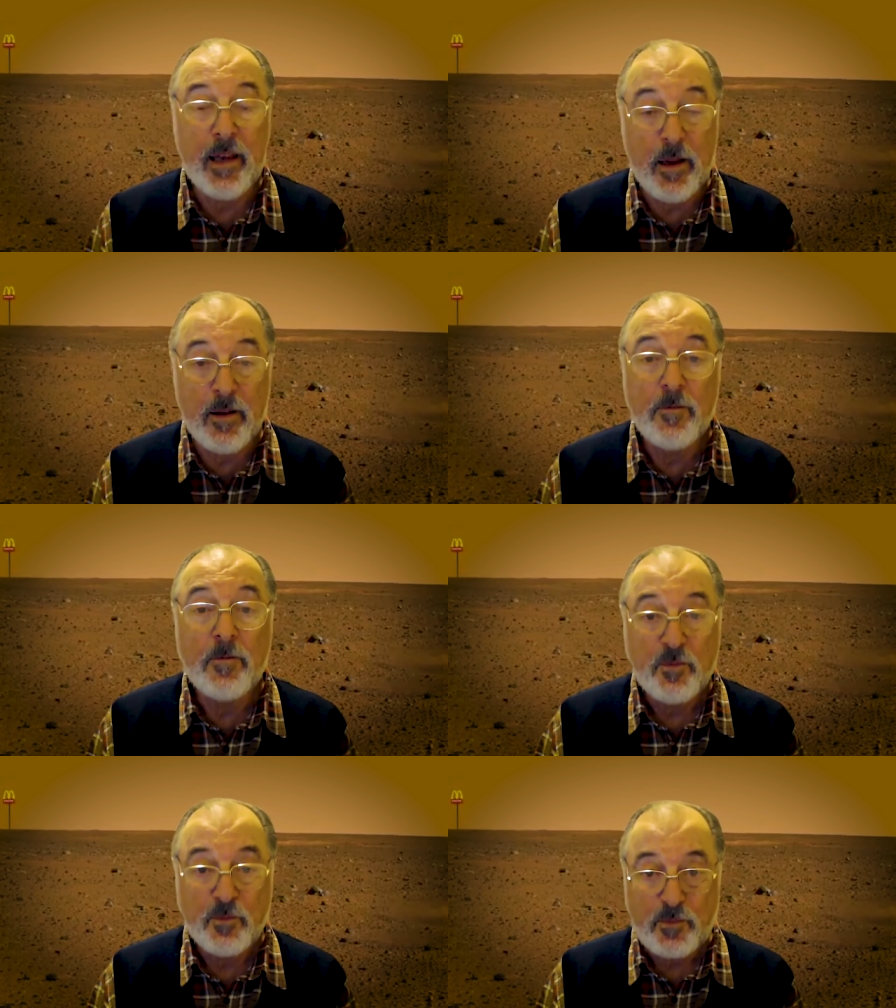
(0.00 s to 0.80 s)
from
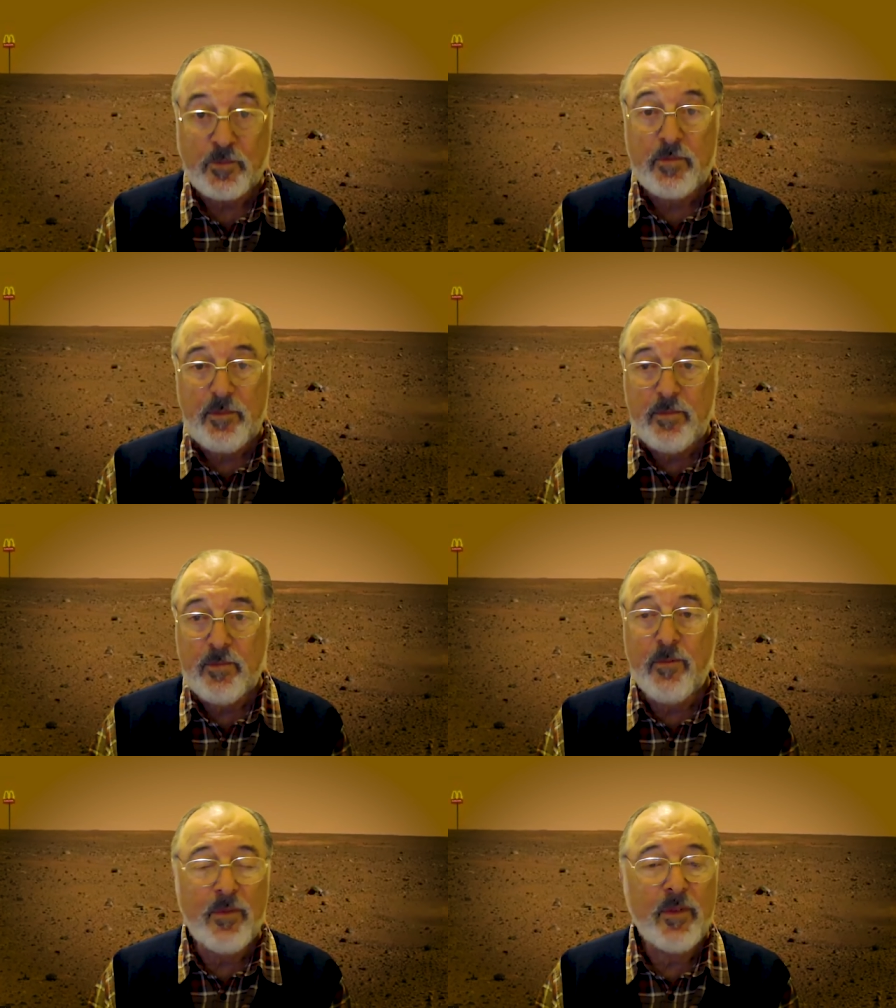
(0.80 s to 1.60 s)
somebody who who
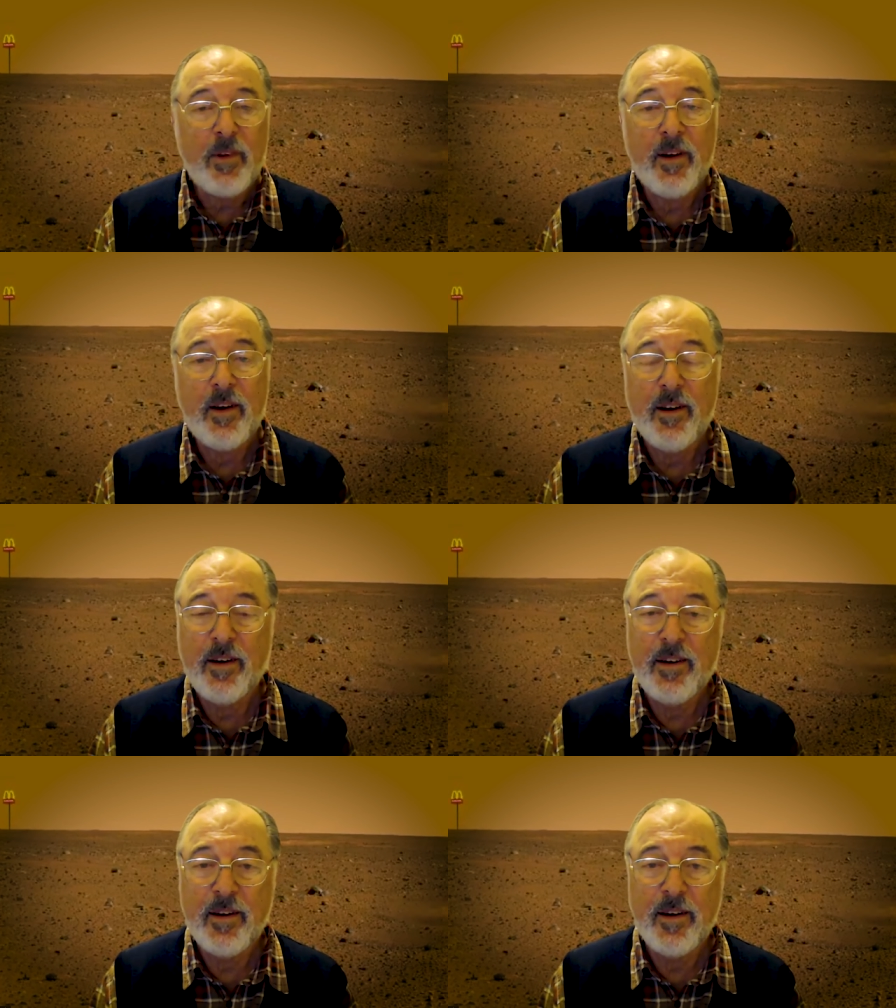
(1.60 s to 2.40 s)
already knows the ins and